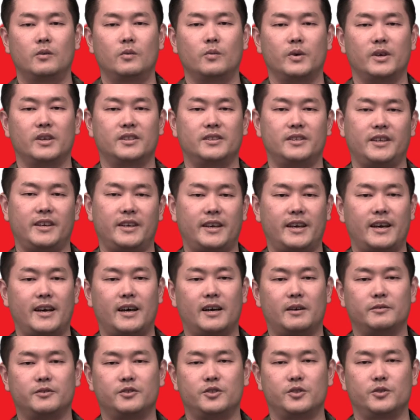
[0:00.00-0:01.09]
with
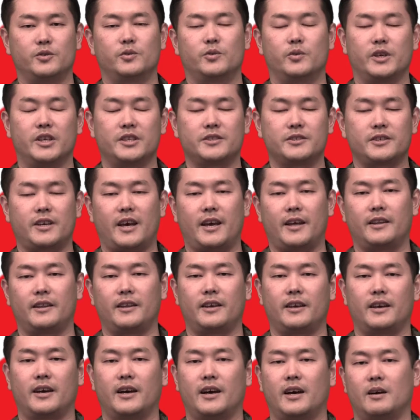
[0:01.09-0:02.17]
the Jewish and
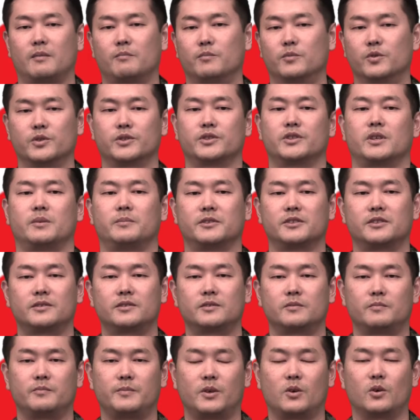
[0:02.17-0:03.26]
the
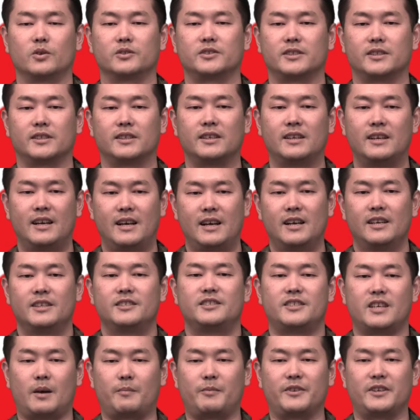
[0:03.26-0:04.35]
Muslims because
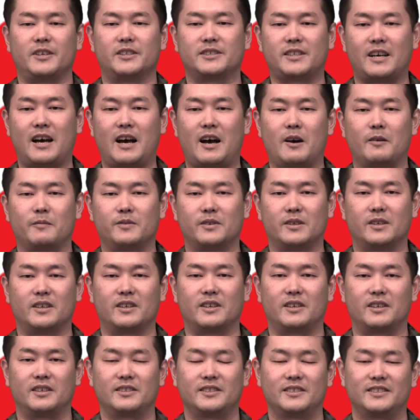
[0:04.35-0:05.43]
Japanese
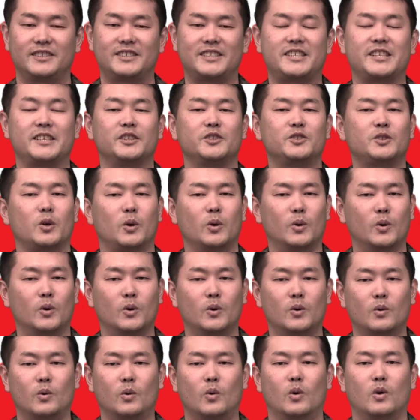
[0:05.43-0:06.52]
have
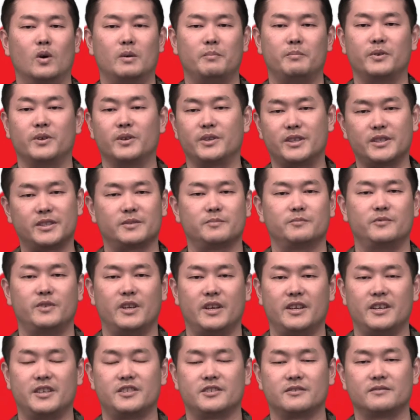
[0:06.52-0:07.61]
Shinto or Buddhism
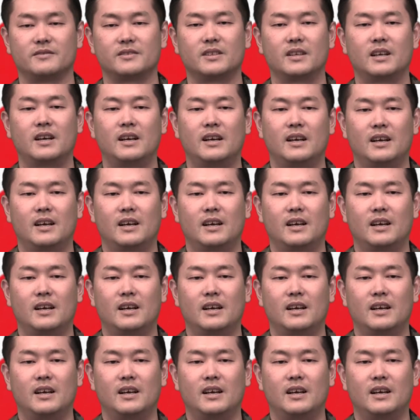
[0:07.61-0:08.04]
religion